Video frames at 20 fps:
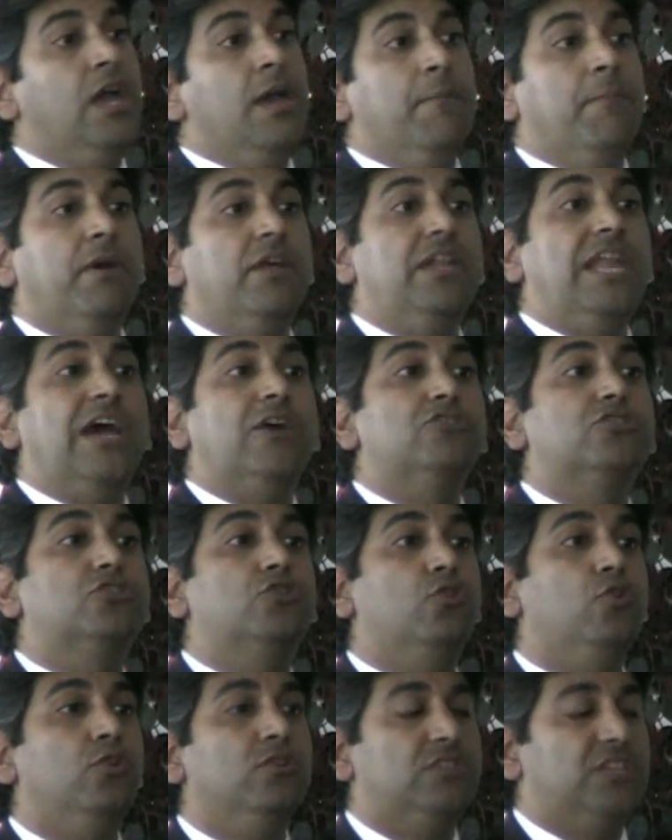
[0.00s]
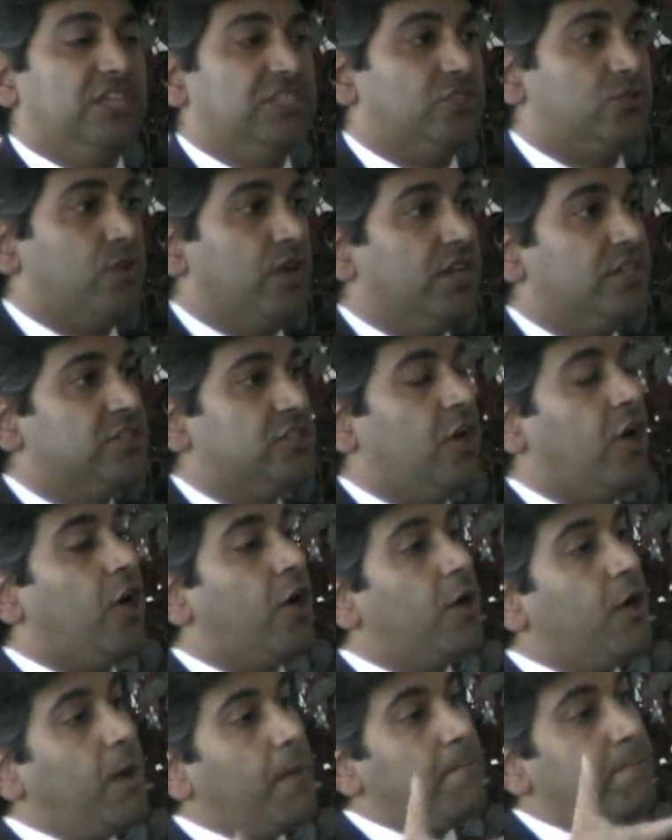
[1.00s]
But now school districts
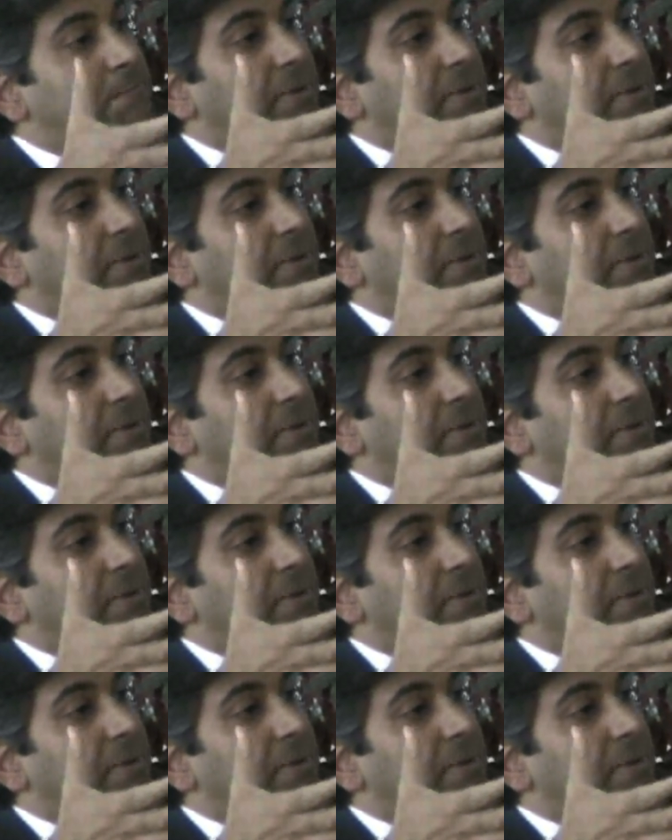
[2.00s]
are